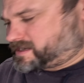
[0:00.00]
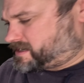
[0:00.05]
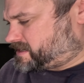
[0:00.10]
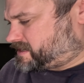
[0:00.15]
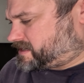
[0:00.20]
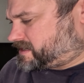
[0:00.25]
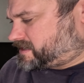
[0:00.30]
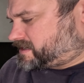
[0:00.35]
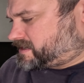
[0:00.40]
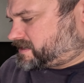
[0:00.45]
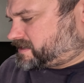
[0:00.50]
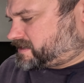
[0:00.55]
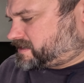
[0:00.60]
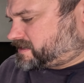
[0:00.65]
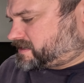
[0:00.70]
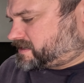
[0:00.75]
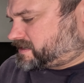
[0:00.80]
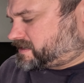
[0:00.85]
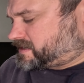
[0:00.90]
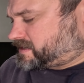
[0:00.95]

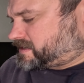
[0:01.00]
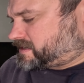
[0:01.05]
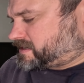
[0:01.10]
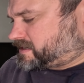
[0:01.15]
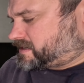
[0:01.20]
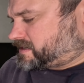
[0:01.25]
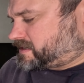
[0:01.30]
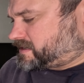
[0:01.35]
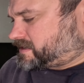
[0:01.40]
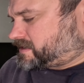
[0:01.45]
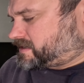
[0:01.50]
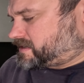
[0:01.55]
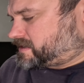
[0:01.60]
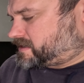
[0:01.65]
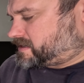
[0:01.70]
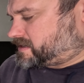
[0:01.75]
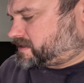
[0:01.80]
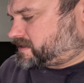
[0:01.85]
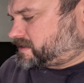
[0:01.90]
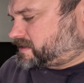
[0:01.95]

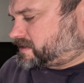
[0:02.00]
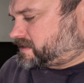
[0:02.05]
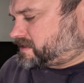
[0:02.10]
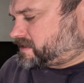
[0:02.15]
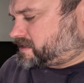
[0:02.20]
(no one is talking)